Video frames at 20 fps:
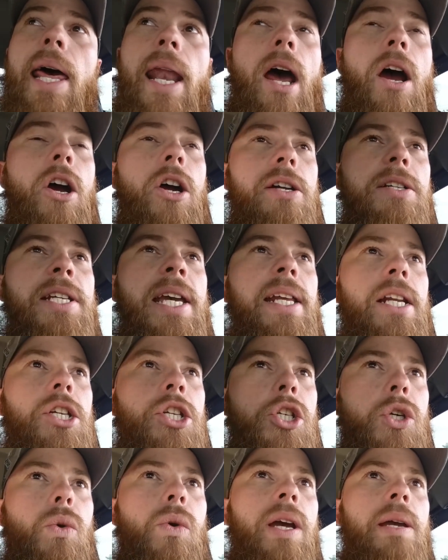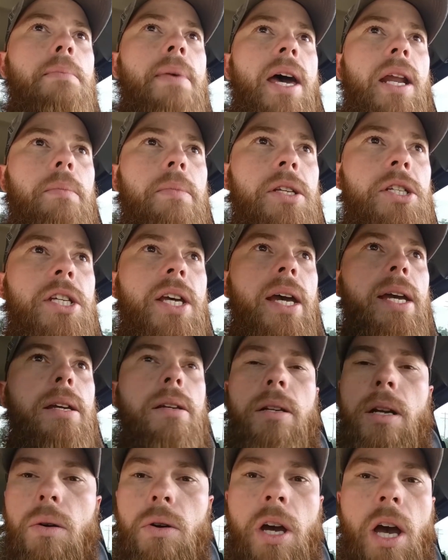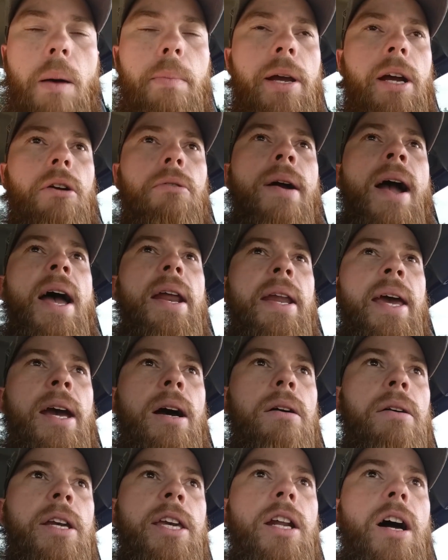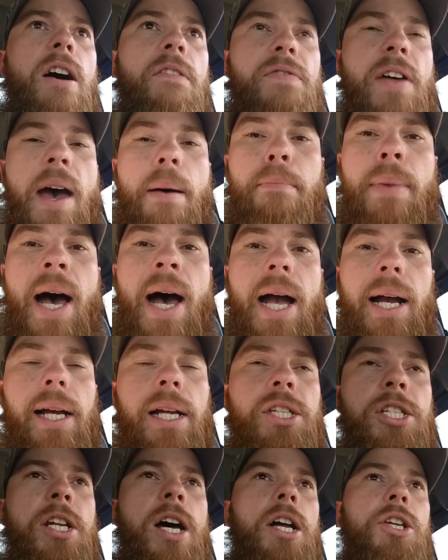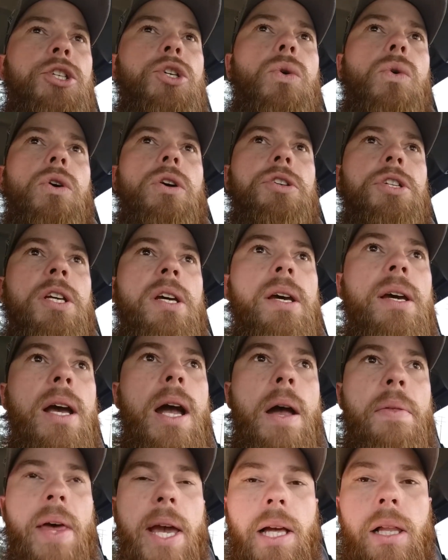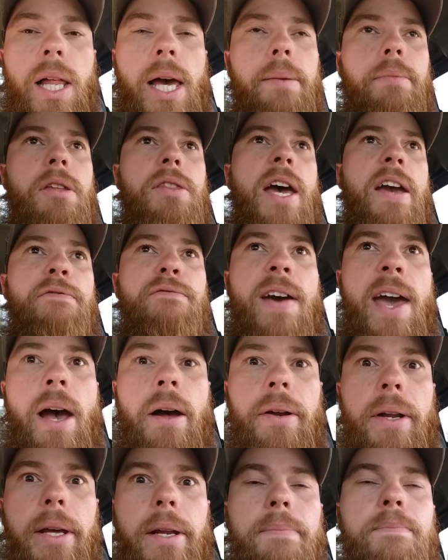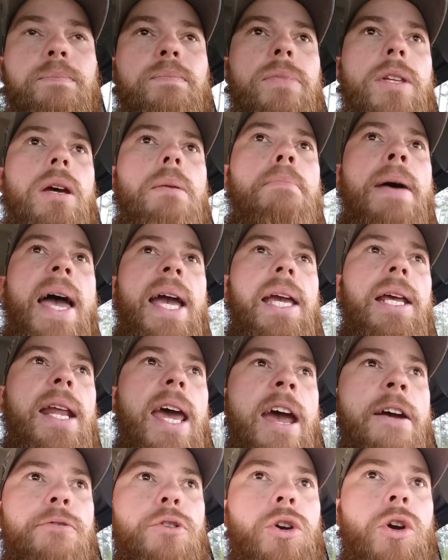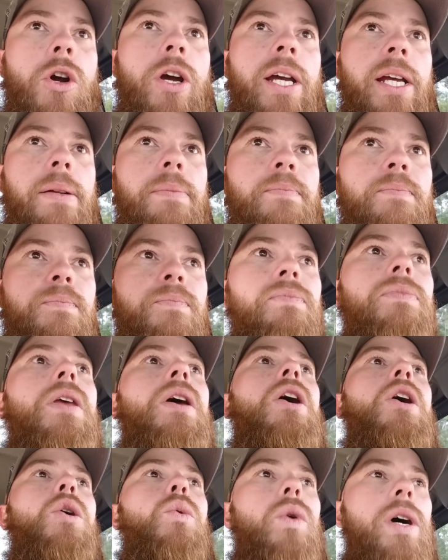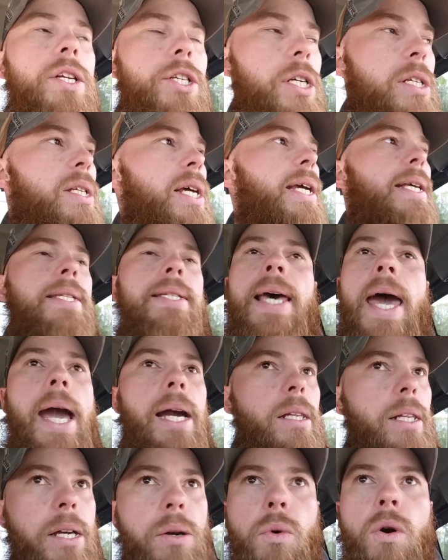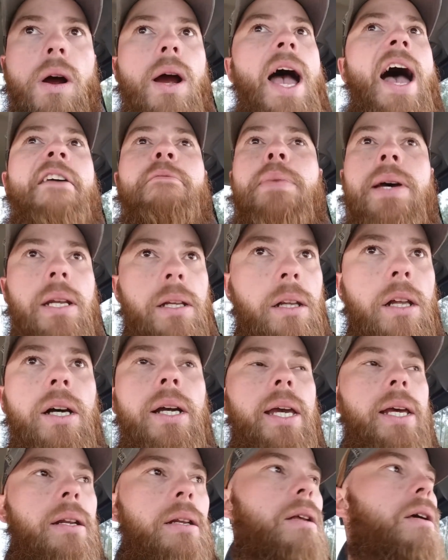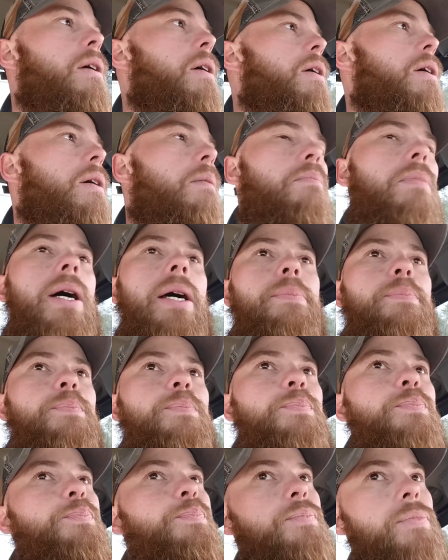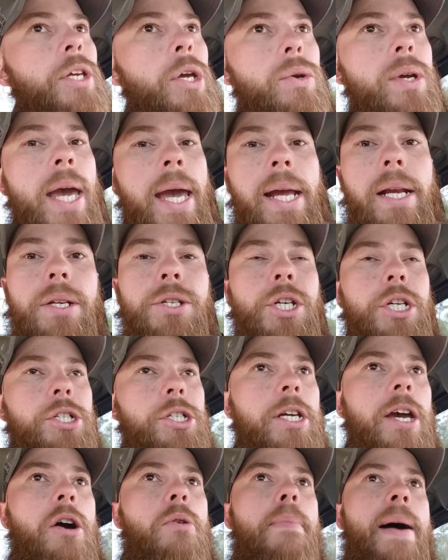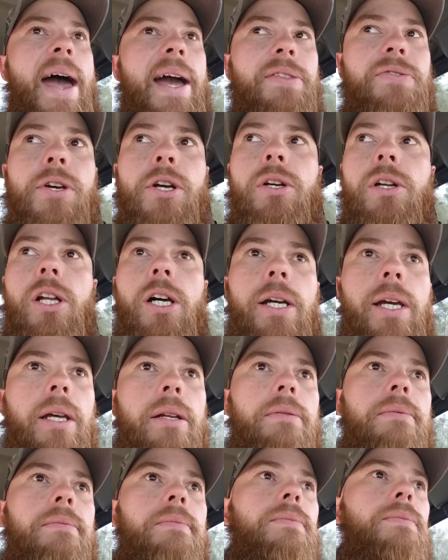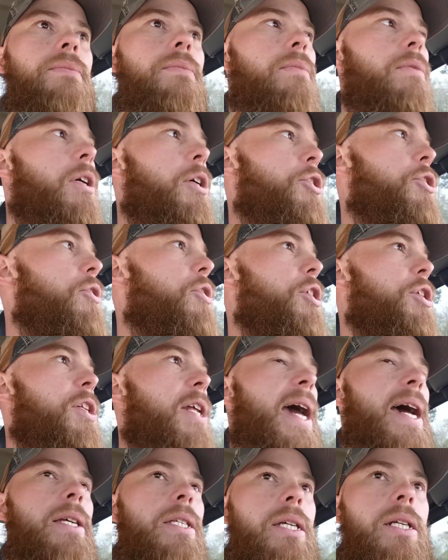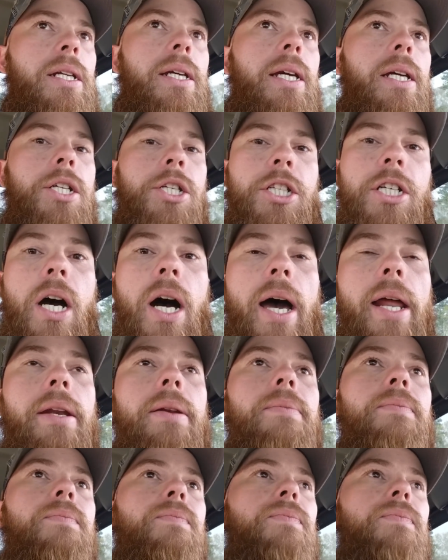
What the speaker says: and I heard Tina scream at him and say, you know, "Come here right now, get off that bike, that's not yours." And they claim that they found it back in Evergreen, which is exactly where I've been looking, but you can't just go back there looking, because you're just asking to get shot.